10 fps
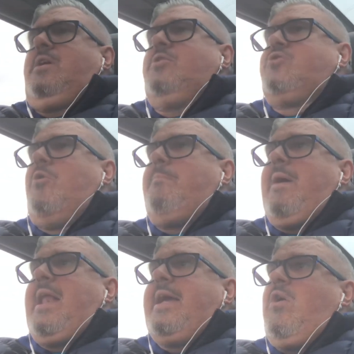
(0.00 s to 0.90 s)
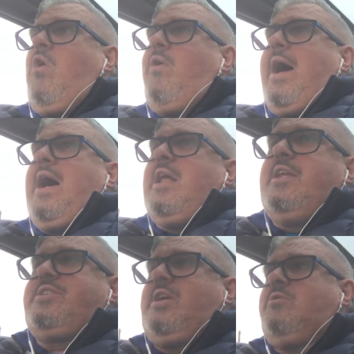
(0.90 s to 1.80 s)
Ndombele or out
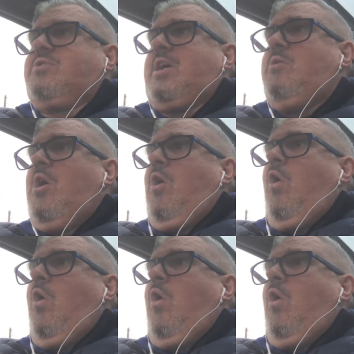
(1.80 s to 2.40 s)
Celso,